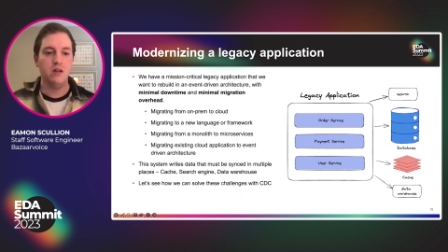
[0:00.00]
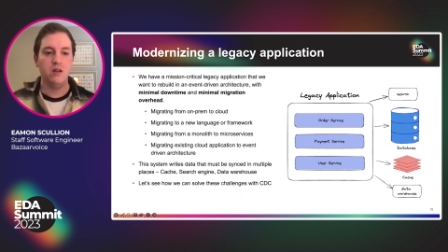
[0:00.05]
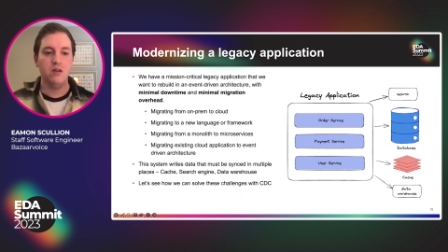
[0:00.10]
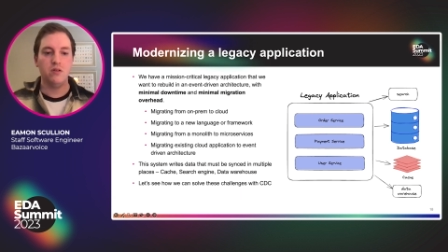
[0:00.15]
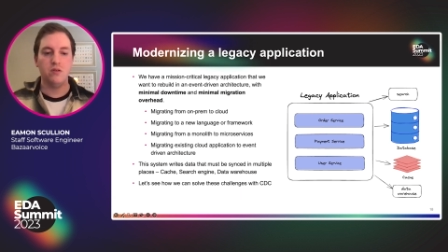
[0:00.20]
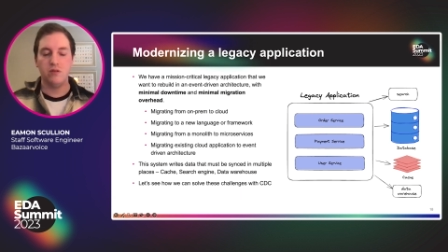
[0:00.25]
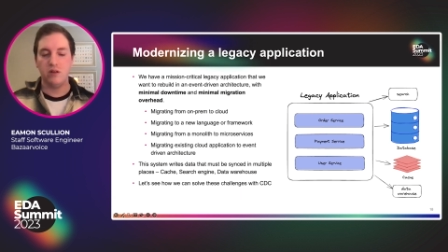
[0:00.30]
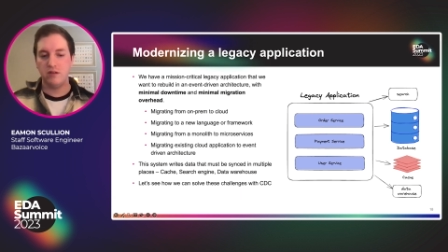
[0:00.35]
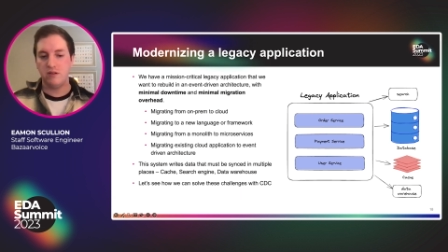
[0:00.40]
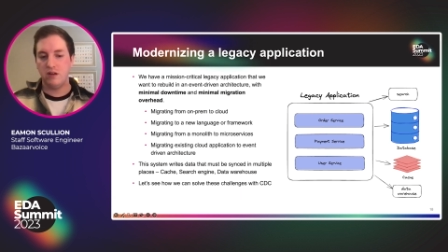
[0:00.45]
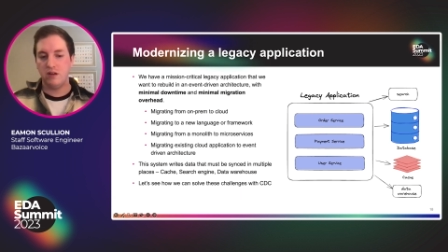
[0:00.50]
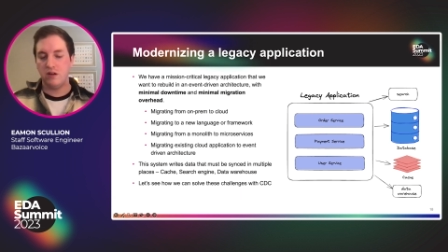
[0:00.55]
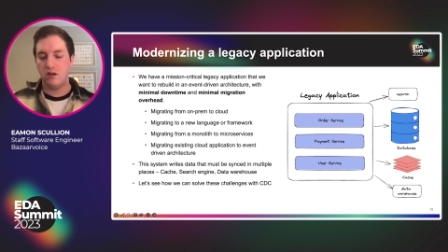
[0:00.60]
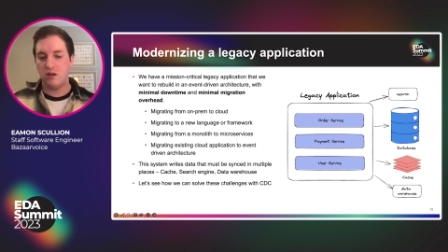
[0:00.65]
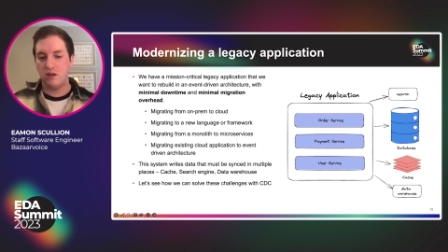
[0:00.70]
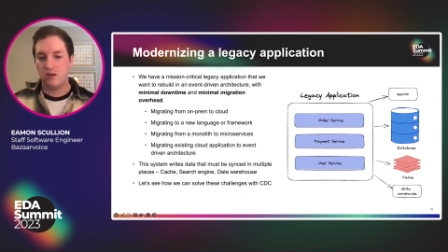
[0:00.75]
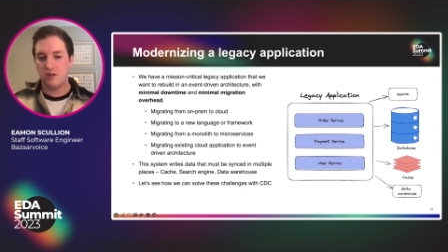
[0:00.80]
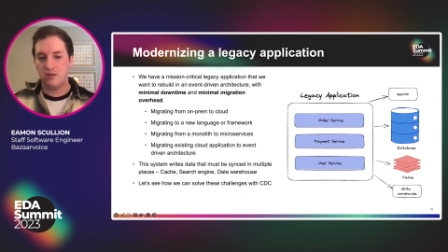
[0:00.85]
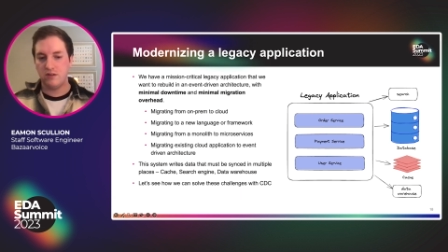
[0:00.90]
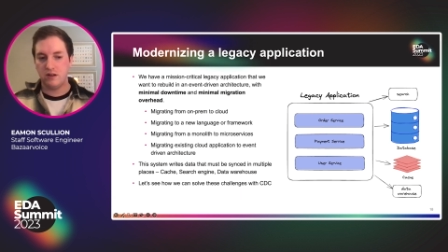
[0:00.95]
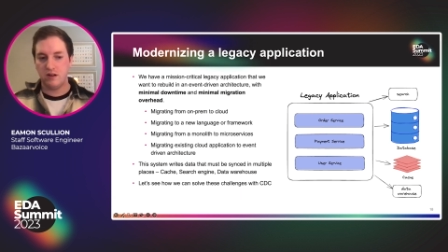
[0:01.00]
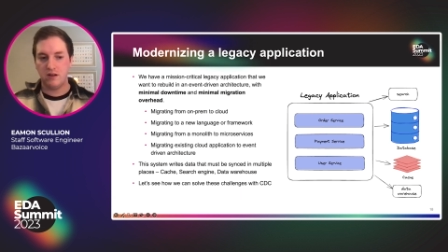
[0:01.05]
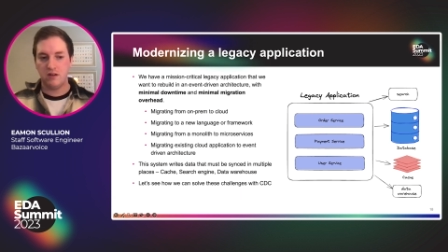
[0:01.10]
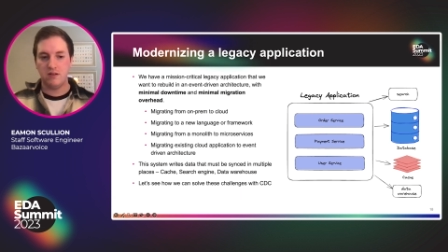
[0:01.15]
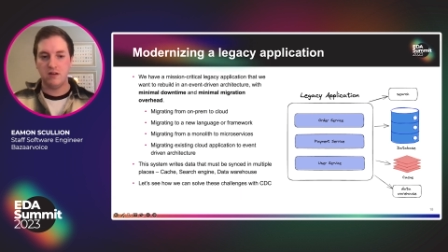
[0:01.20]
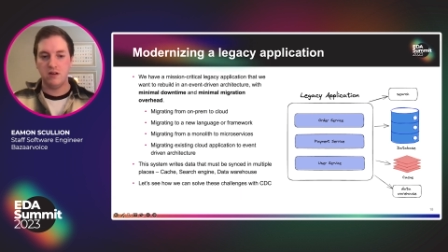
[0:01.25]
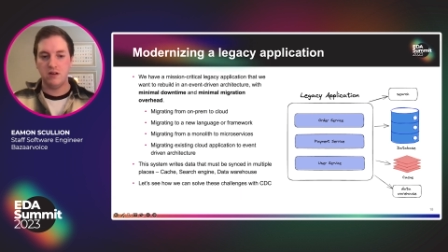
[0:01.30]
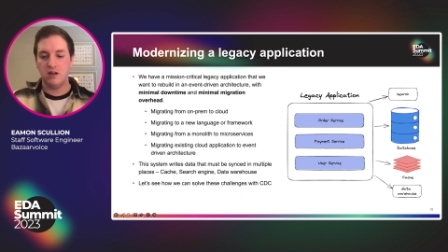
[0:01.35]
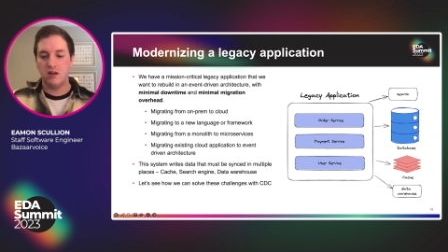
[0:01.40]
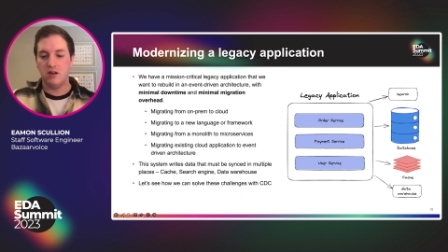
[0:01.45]
So let's see how
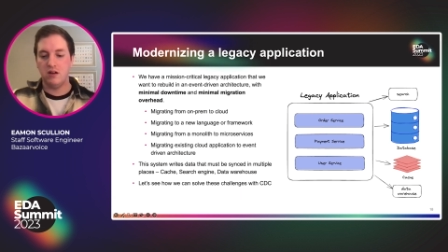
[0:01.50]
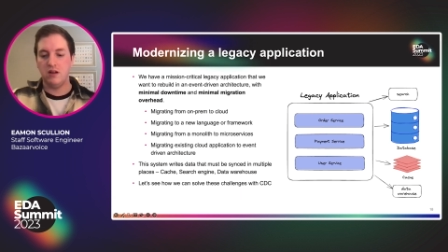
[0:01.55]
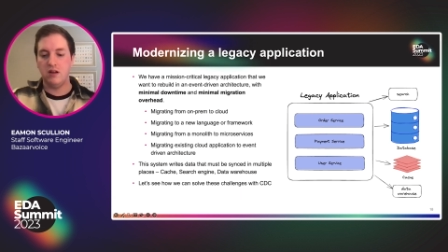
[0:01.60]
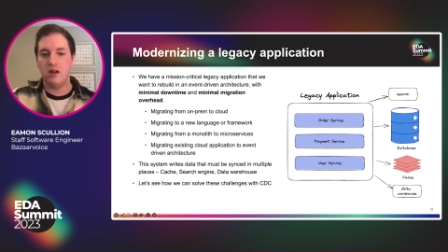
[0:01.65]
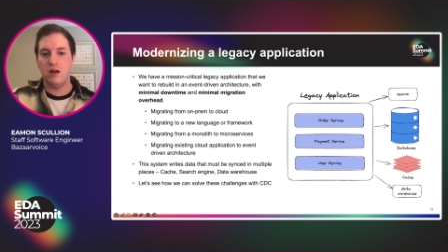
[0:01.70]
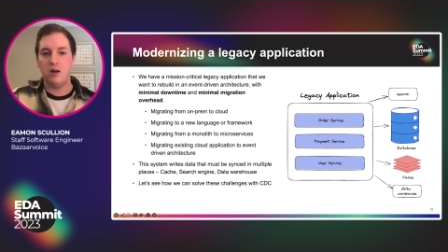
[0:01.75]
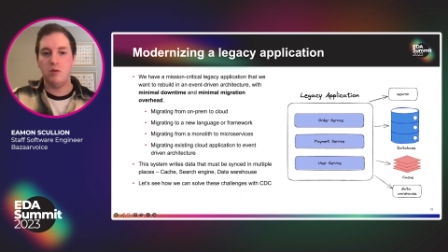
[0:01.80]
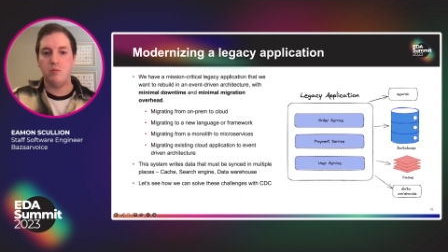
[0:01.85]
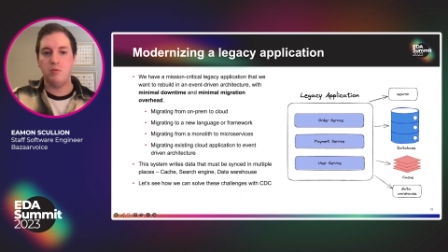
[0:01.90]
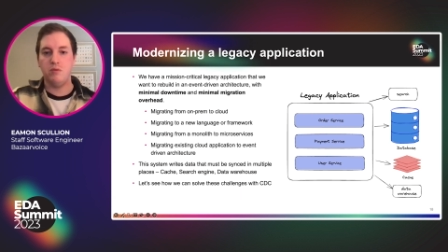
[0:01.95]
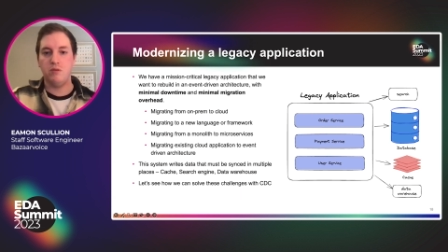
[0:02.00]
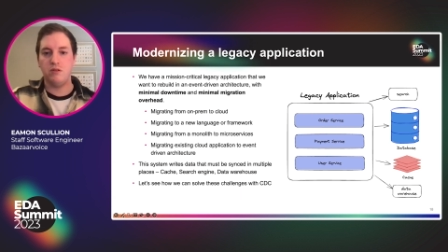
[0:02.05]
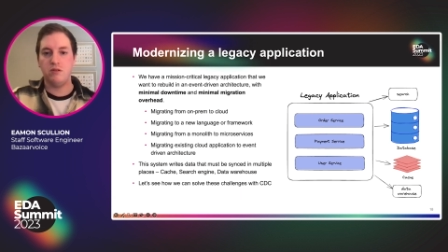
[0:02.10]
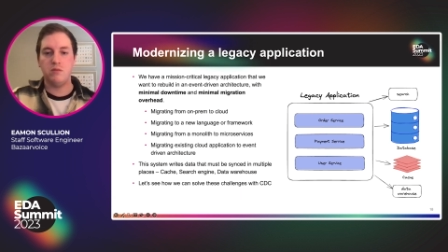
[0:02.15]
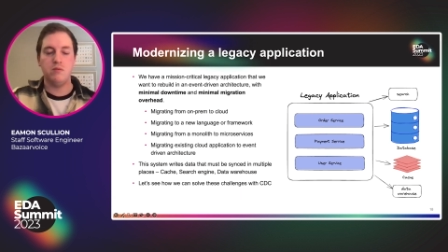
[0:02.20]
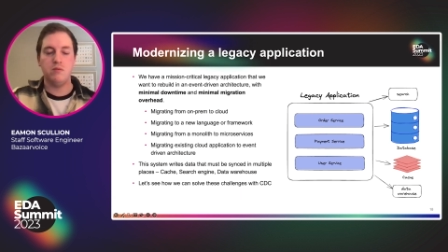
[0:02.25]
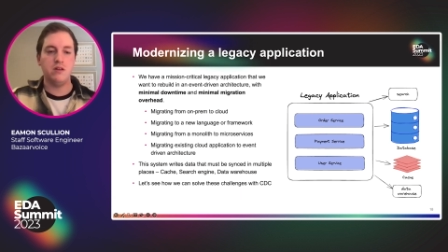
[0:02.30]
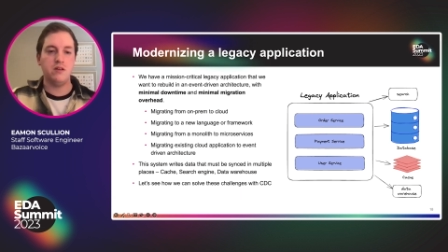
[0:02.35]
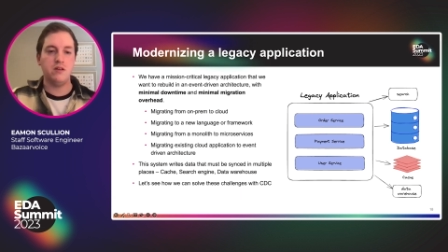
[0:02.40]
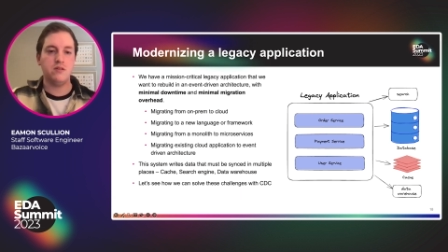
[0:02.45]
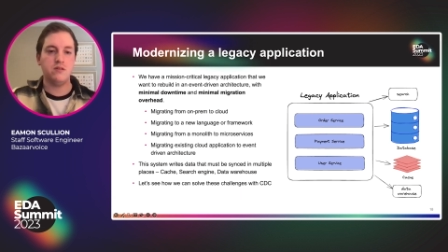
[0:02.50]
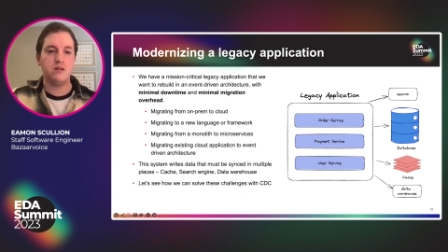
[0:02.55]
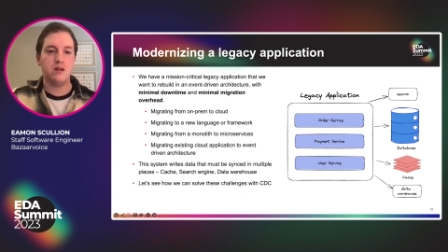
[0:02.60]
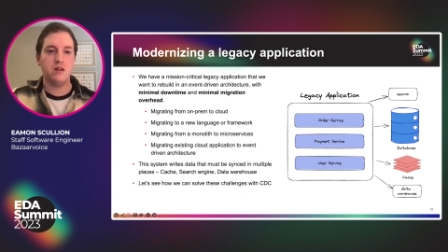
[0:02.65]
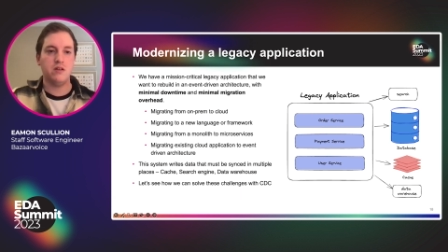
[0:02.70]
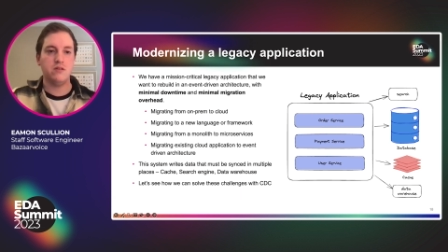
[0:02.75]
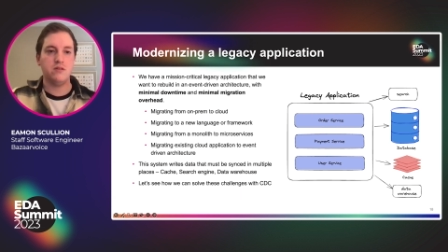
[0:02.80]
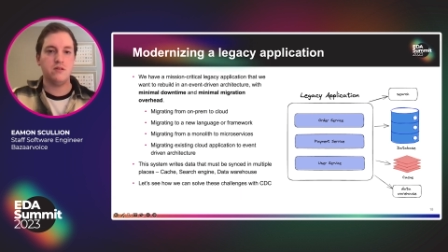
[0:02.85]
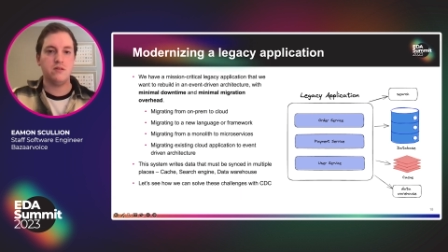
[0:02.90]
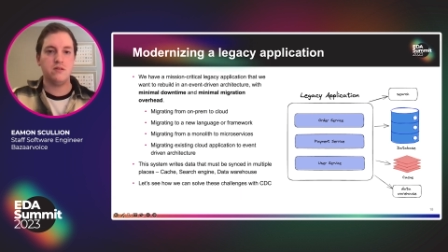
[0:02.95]
CDC can help with some of these
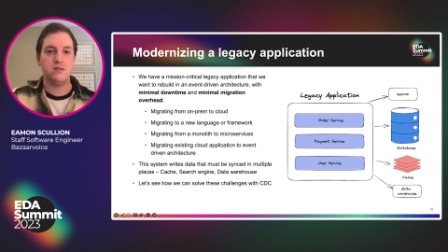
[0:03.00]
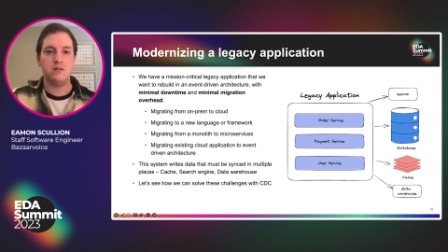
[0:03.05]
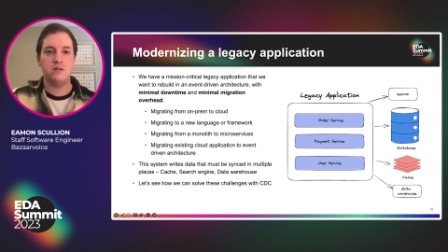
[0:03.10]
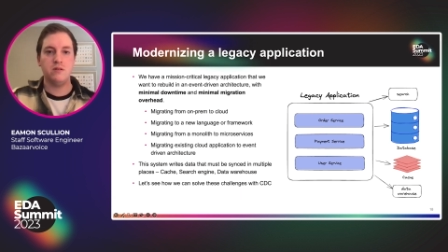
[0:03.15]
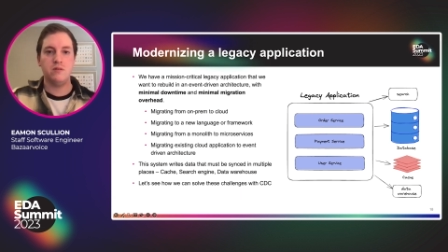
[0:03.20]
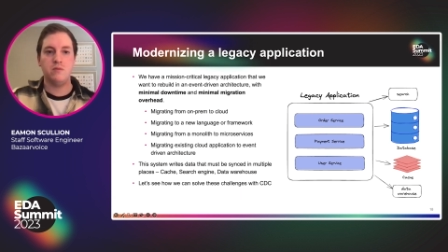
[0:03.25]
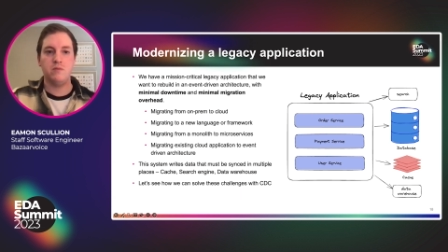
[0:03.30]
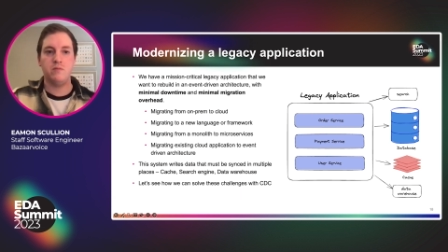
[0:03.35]
challenges.